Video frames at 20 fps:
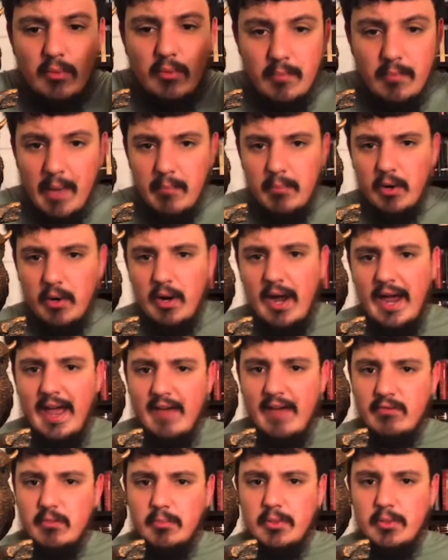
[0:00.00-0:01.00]
Remember, I
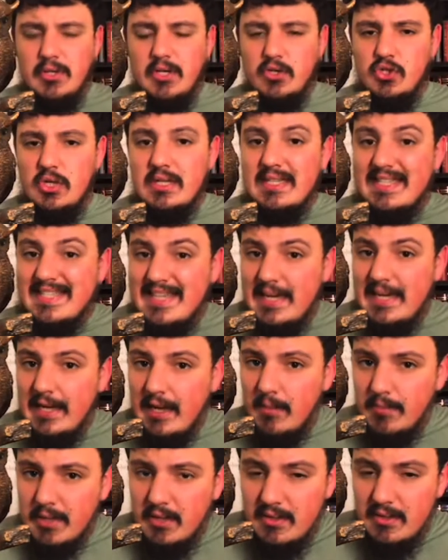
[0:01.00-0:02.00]
have the prediction sitting
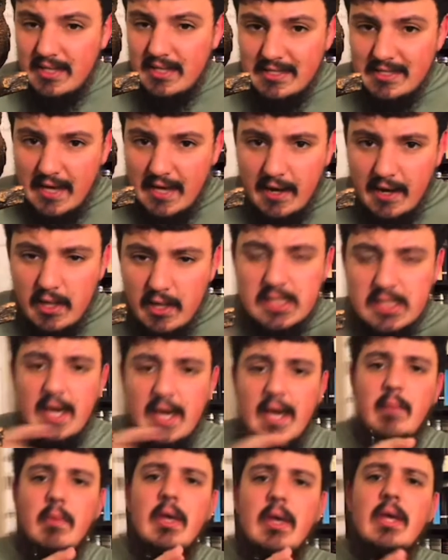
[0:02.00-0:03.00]
up here the entire
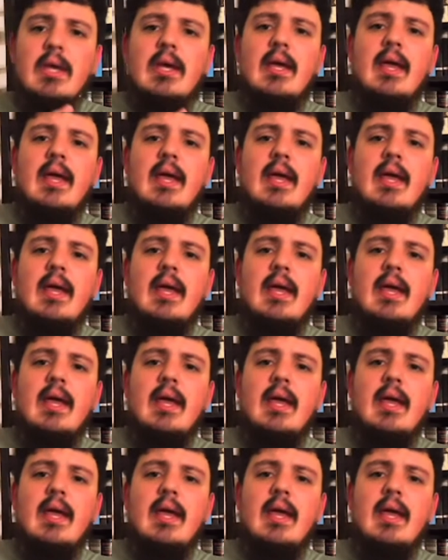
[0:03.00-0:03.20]
time,